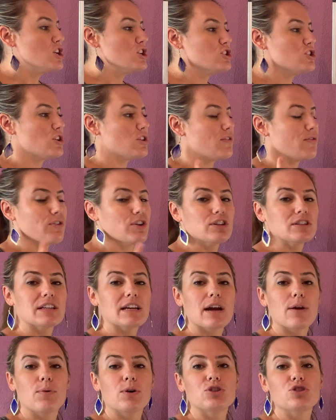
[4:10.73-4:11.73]
So the first
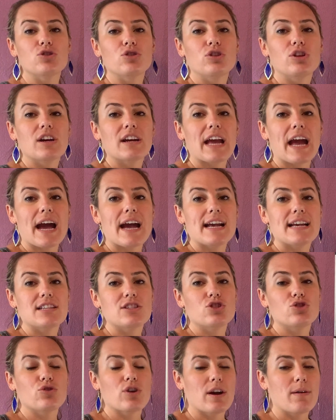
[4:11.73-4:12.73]
thing I want you to look at
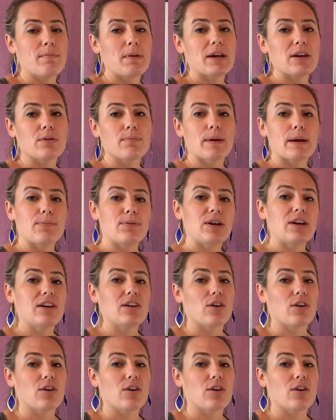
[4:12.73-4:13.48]
is try and make your baby